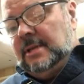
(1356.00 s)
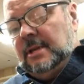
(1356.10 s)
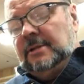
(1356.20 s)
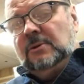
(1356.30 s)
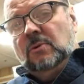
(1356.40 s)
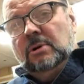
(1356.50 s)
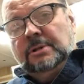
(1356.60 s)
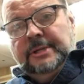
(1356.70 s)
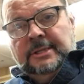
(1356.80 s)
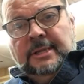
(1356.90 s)
And the
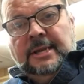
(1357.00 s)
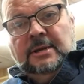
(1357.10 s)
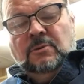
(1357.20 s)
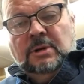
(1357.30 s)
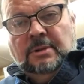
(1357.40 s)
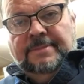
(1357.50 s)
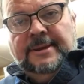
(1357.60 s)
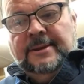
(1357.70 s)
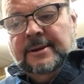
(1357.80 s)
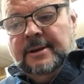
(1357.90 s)
world elite will
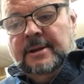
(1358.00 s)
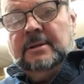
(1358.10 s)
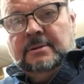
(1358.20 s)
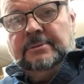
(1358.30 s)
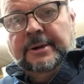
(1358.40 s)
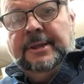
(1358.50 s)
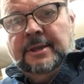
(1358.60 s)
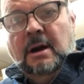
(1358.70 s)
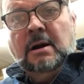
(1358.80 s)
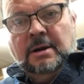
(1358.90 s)
be running
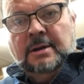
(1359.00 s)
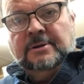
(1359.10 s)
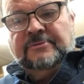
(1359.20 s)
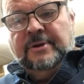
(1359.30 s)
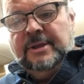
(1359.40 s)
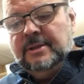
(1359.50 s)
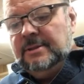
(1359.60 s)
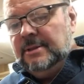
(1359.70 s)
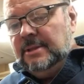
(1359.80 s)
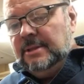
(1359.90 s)
our country
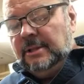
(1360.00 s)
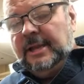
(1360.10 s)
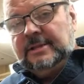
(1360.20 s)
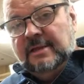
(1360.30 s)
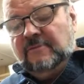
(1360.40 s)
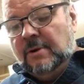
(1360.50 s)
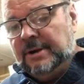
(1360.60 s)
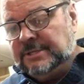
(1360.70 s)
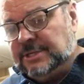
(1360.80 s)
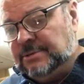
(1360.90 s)
like they
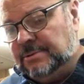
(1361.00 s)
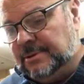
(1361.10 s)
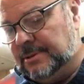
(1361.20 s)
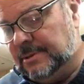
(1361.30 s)
wanted to.